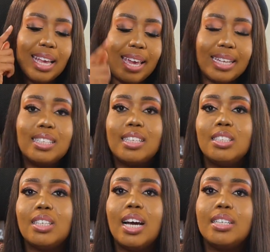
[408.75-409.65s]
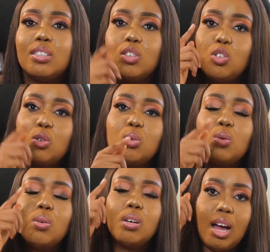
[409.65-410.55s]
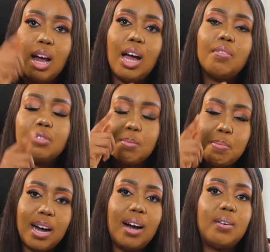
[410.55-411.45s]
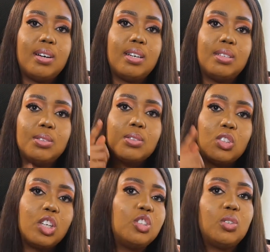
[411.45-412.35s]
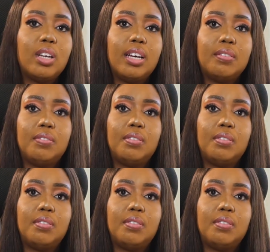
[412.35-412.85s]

Get energized. You have the power to change your life.